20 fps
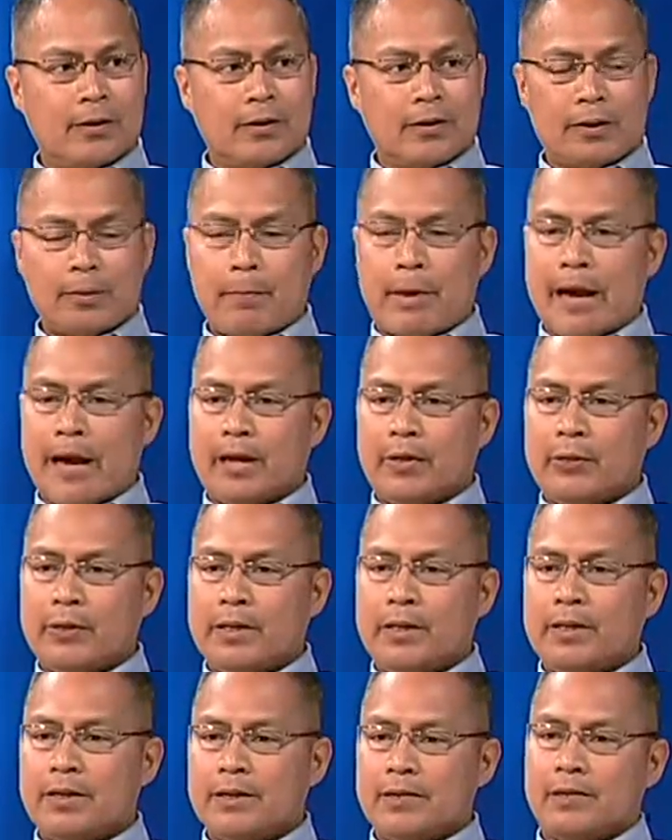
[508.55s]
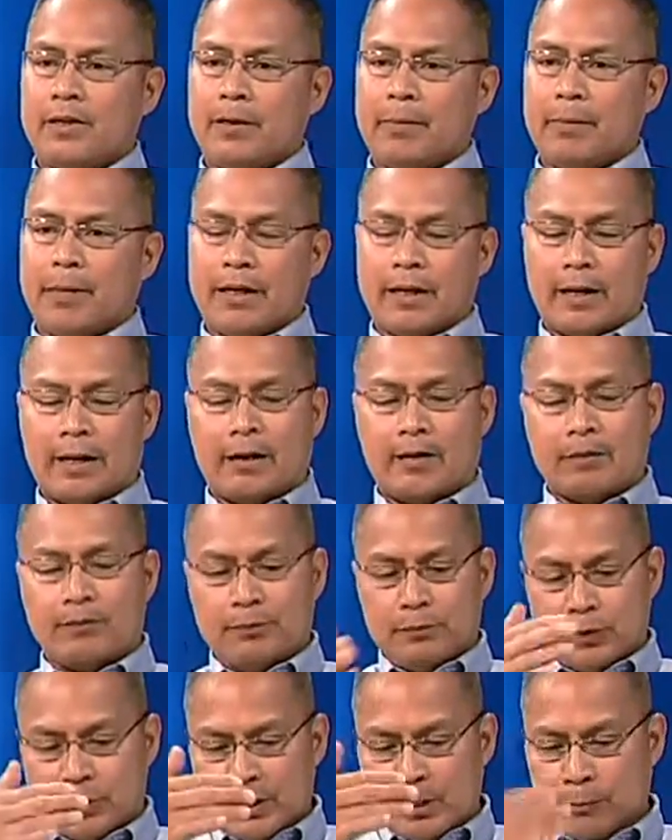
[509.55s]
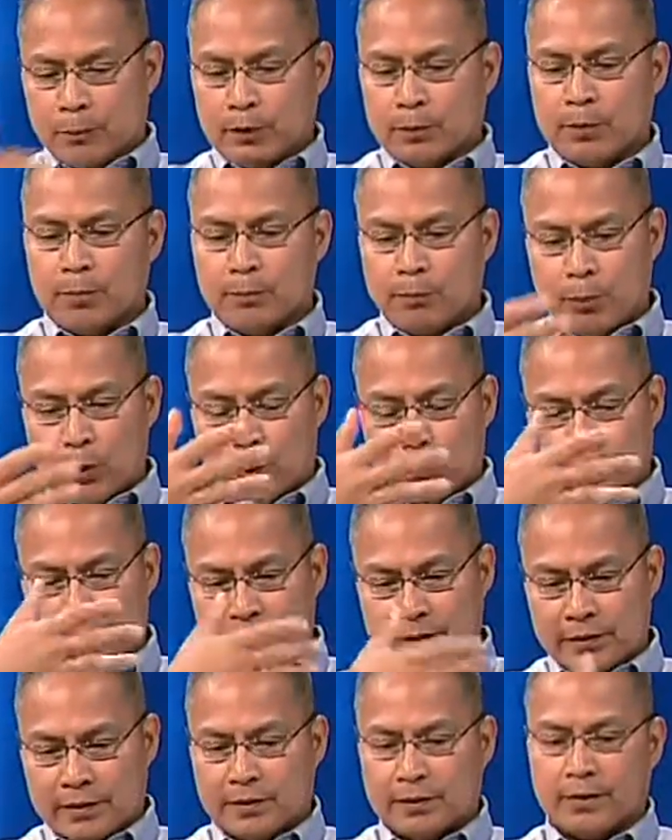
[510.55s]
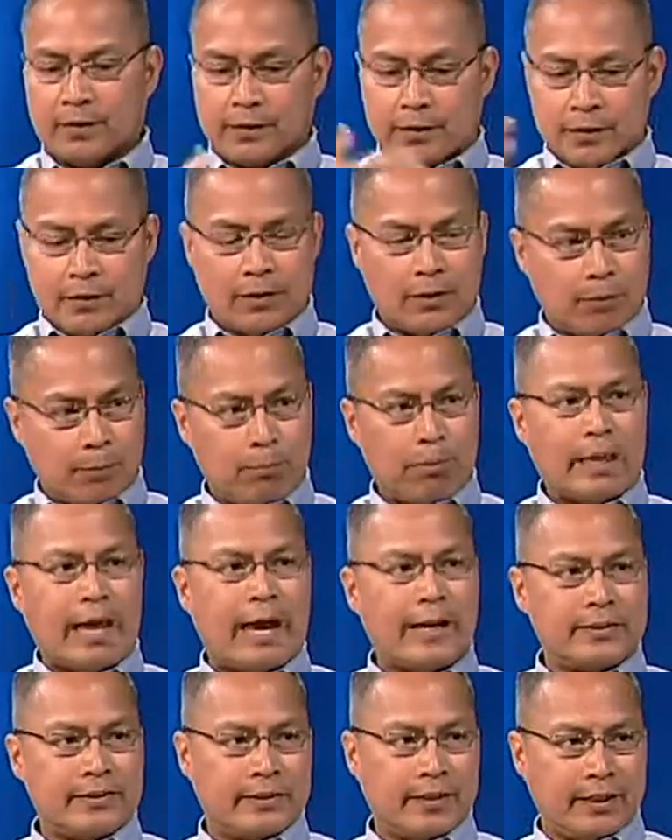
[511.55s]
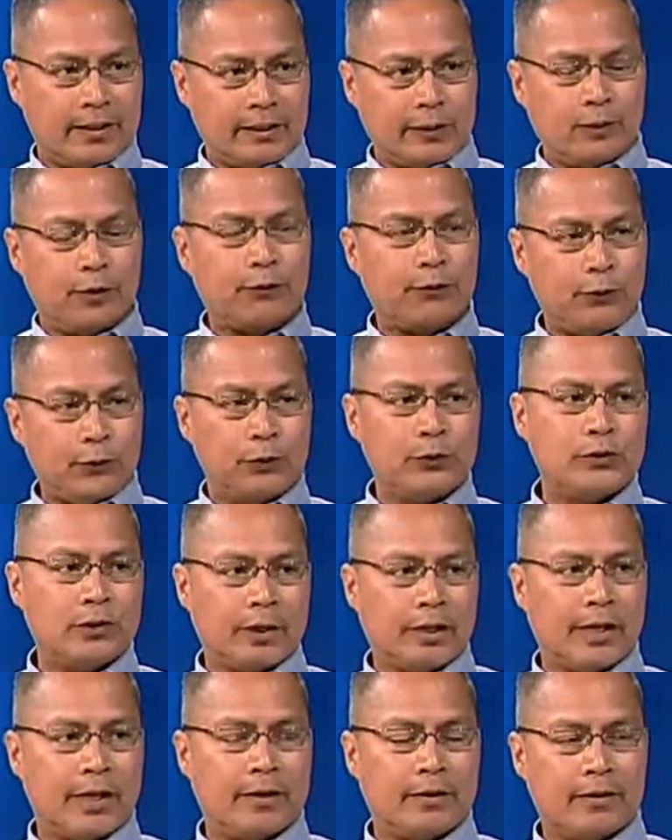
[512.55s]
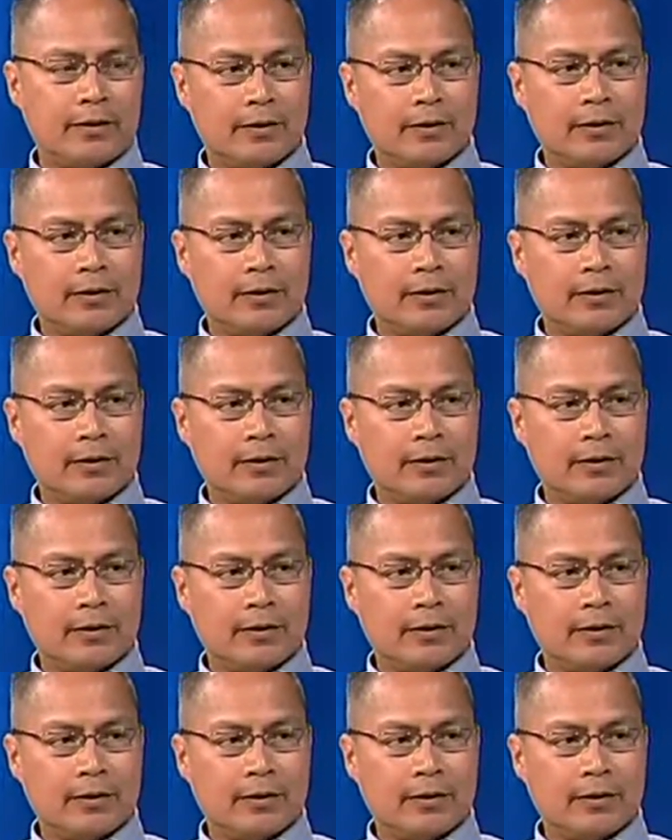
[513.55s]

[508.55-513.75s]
The batteries are made out of separate components of plastic, and then they're fused together.